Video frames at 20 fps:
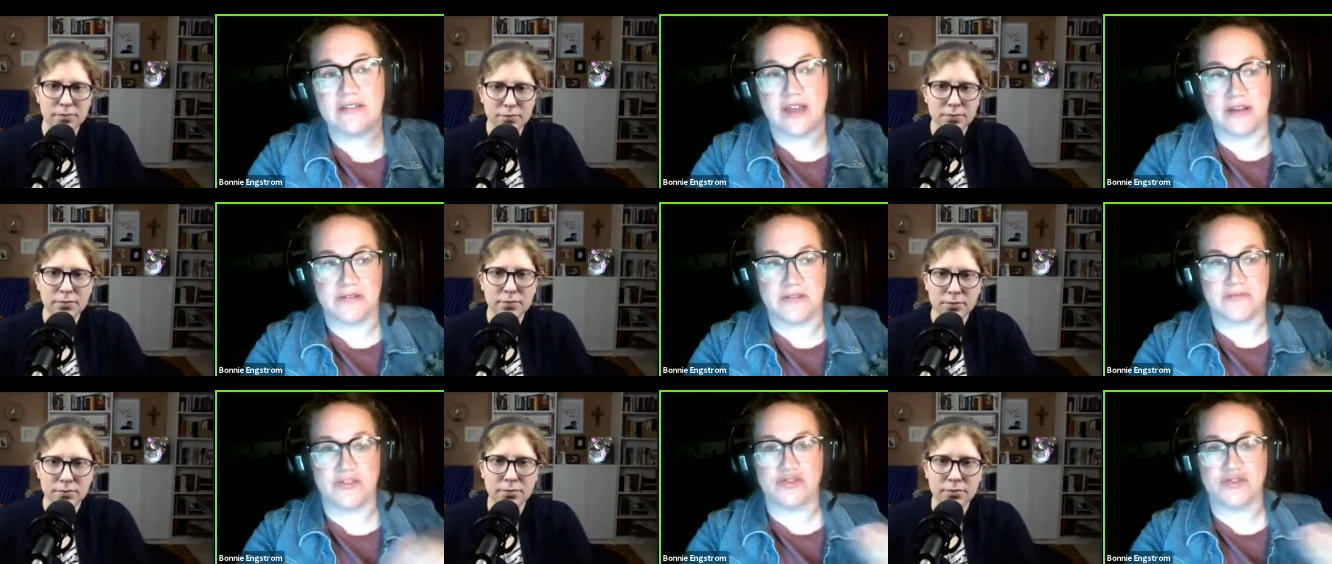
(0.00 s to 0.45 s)

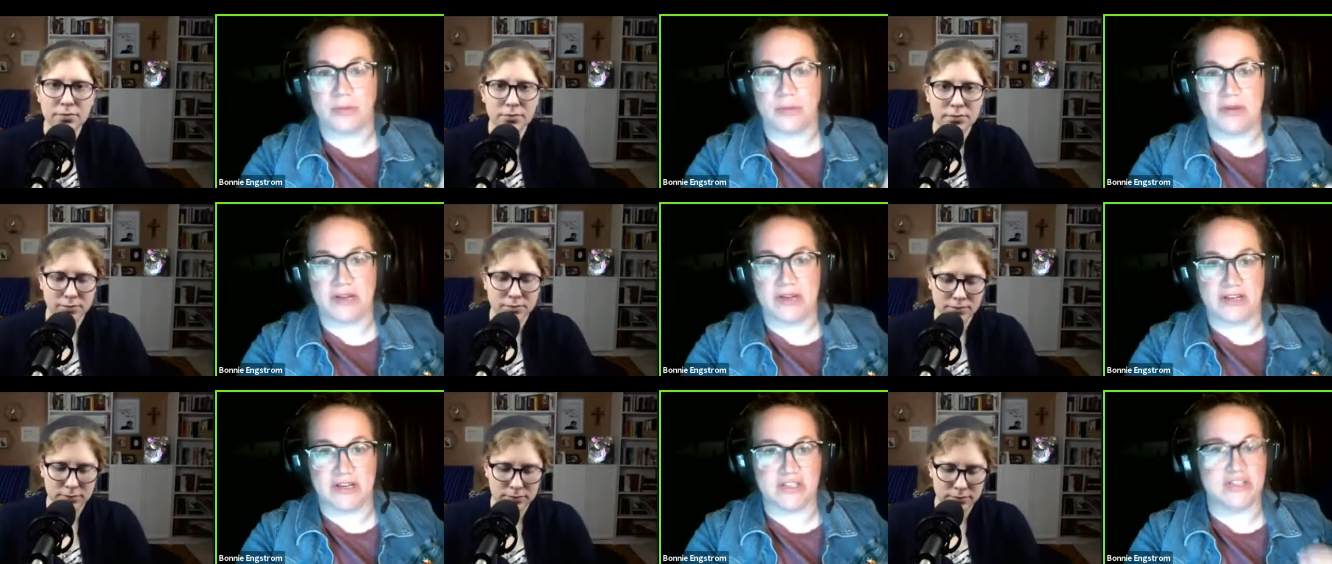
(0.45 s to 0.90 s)
Speaker 1: kind of the
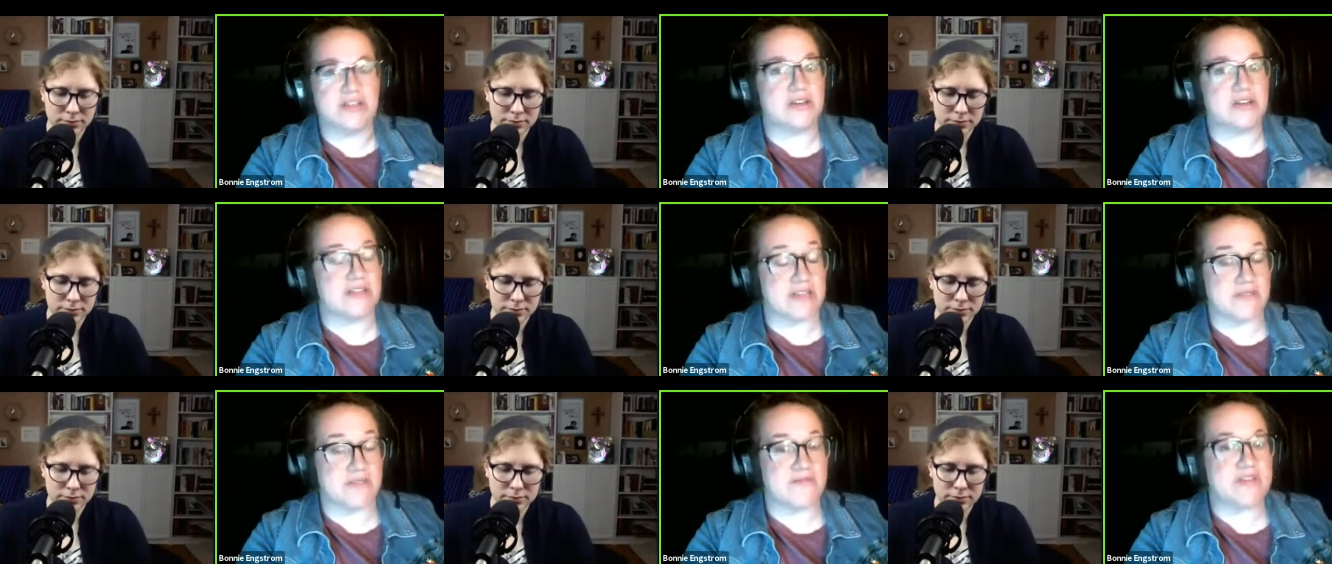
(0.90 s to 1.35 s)
trepidation
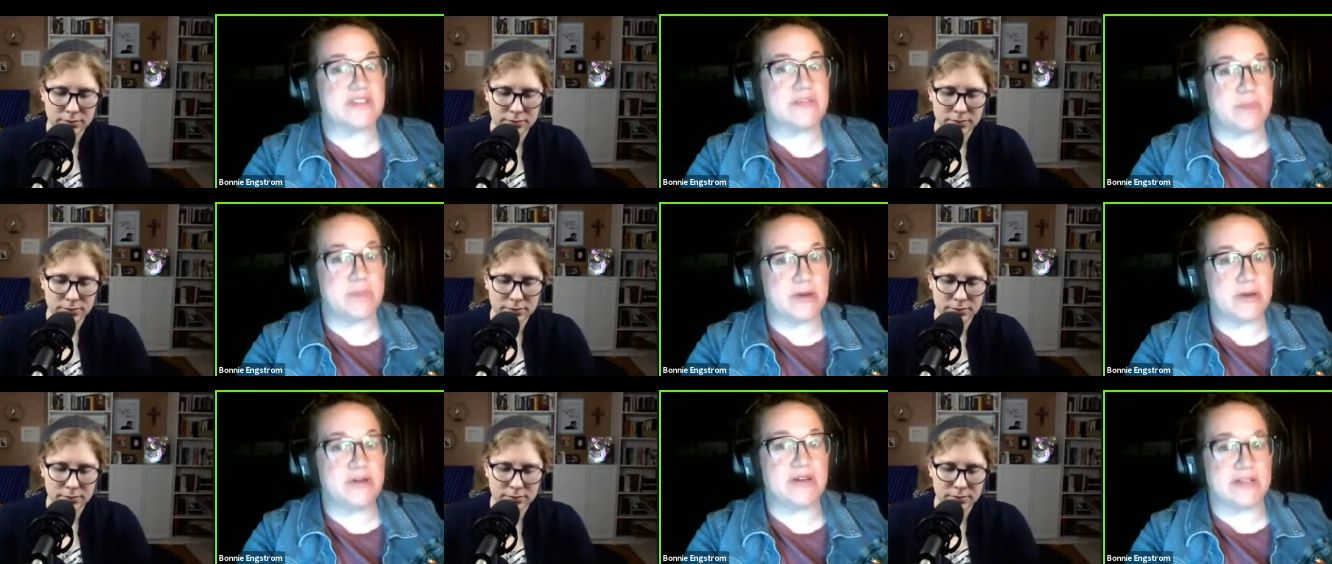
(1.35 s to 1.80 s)
because i've
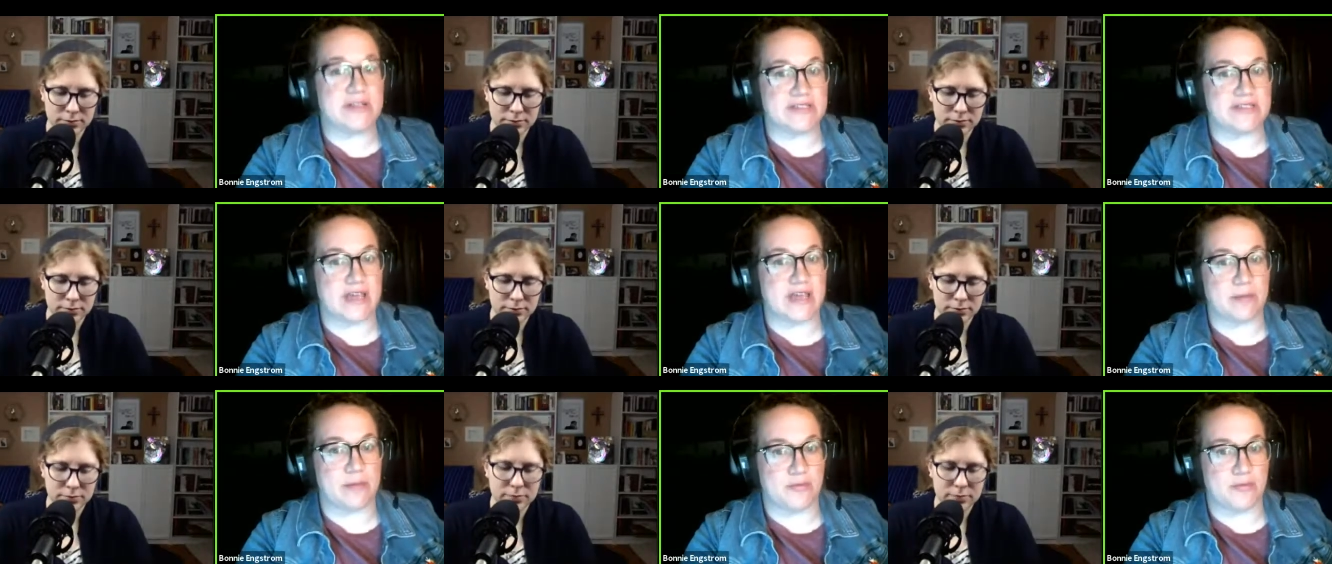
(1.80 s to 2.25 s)

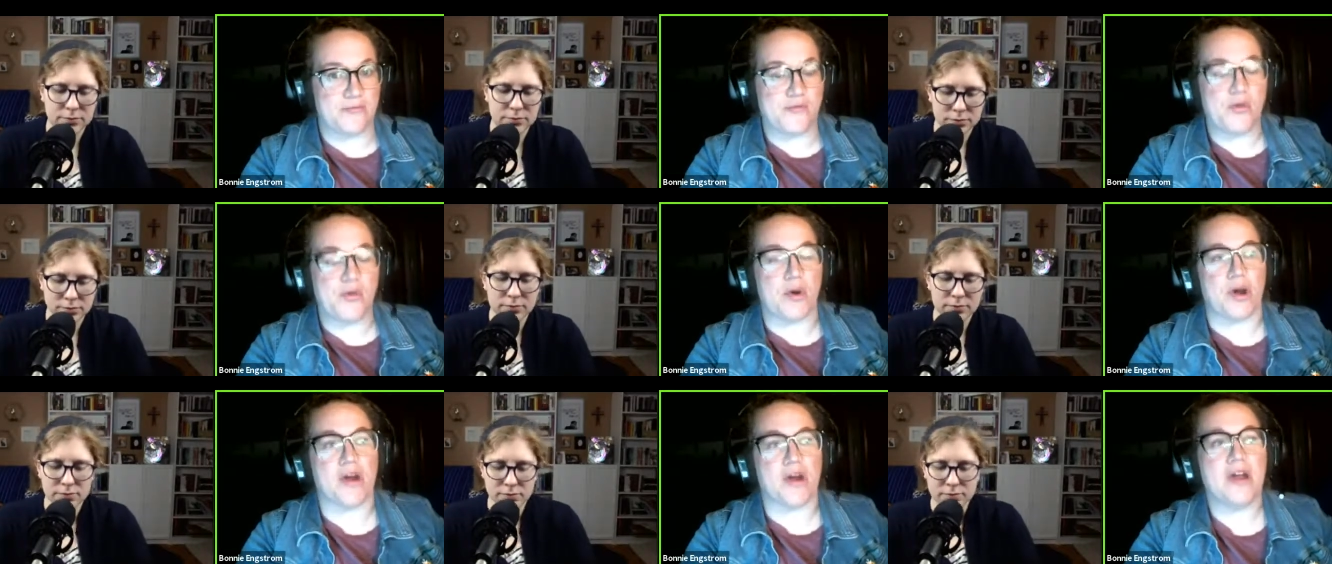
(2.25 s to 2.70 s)
experienced that
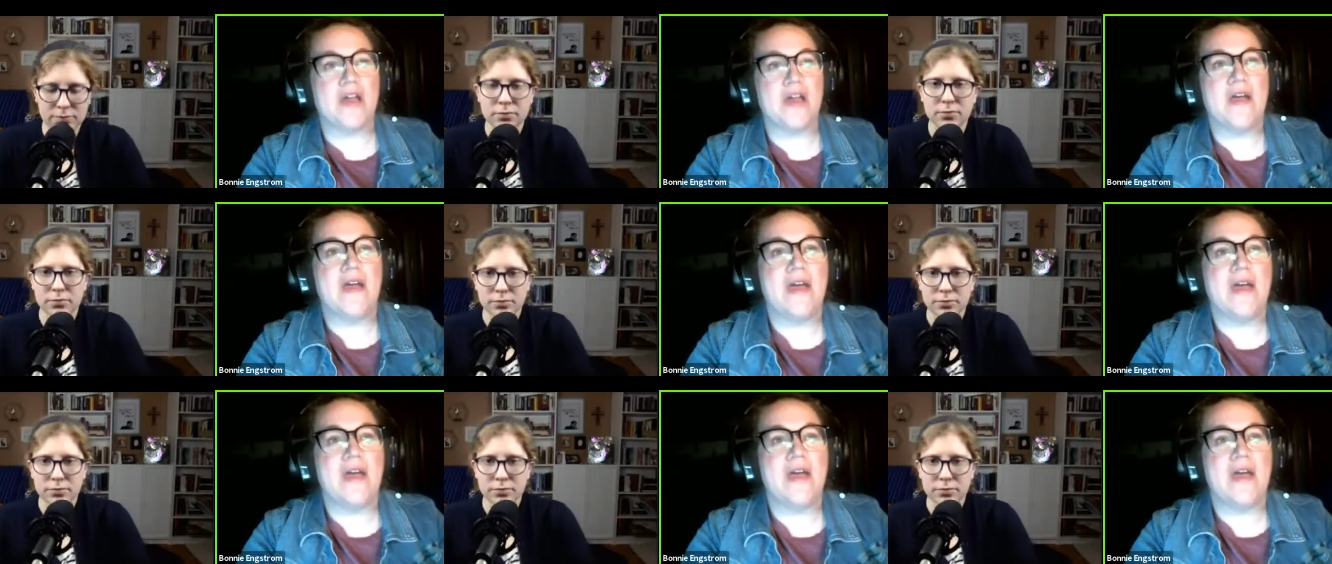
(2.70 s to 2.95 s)
before